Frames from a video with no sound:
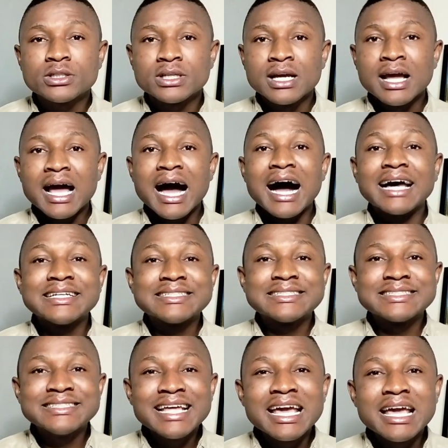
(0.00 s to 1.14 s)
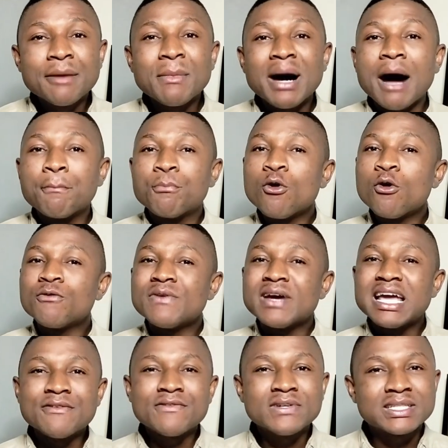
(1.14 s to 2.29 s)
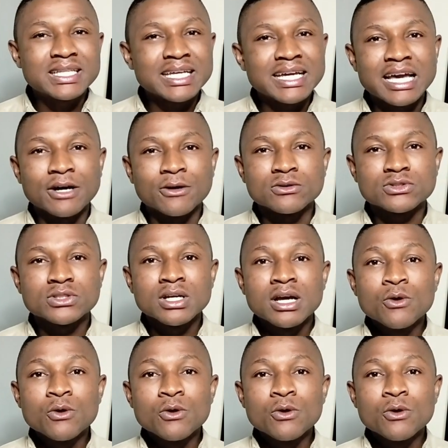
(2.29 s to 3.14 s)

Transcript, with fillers: and his name above everything else